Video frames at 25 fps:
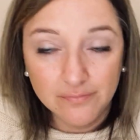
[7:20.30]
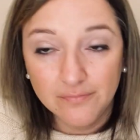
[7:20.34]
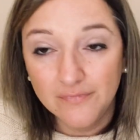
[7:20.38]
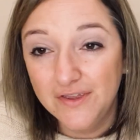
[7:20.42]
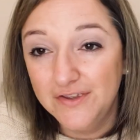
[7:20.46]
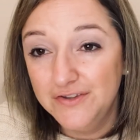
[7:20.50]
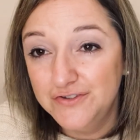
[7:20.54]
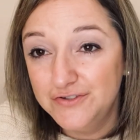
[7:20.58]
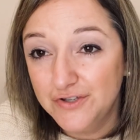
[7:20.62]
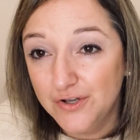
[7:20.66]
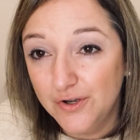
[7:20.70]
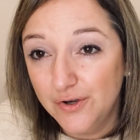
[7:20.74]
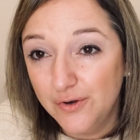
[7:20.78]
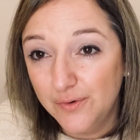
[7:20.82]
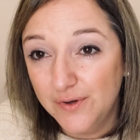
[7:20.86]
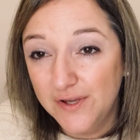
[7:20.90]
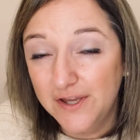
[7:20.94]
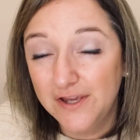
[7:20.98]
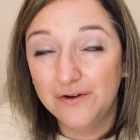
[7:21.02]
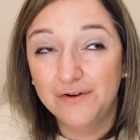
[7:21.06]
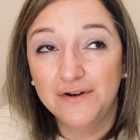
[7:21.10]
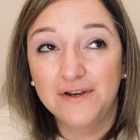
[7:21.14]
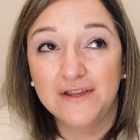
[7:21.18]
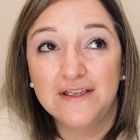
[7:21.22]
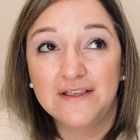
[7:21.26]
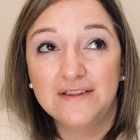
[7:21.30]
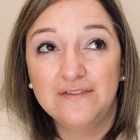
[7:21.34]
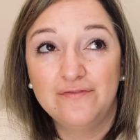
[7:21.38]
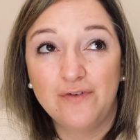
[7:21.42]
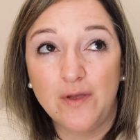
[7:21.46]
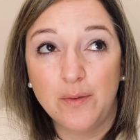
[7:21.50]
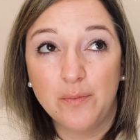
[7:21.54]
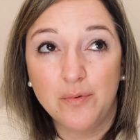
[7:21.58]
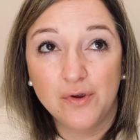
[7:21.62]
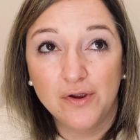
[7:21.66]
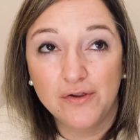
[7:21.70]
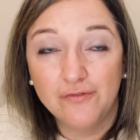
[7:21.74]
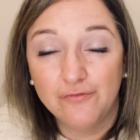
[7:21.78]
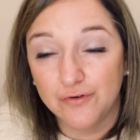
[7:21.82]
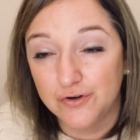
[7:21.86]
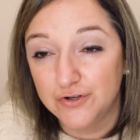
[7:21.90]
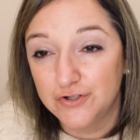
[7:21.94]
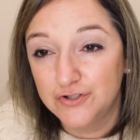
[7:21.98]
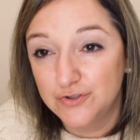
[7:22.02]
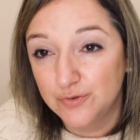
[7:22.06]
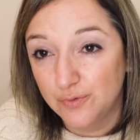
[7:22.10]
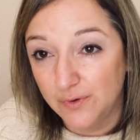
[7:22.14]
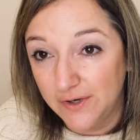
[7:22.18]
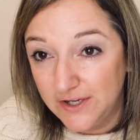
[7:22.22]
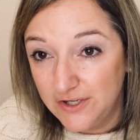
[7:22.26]
so here it is, February 1st,
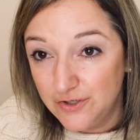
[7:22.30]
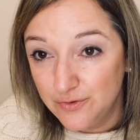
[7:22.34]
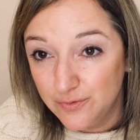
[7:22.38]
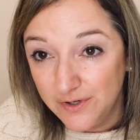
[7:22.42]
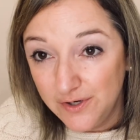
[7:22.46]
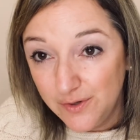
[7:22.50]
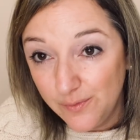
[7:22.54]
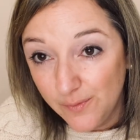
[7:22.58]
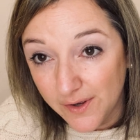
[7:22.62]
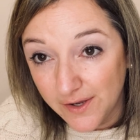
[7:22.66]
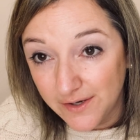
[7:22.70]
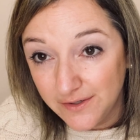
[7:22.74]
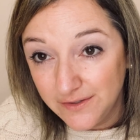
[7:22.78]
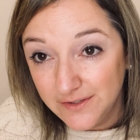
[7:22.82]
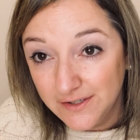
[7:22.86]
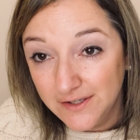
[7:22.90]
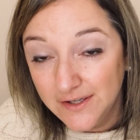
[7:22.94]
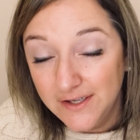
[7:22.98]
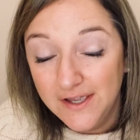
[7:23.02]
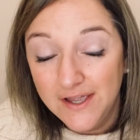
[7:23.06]
2021.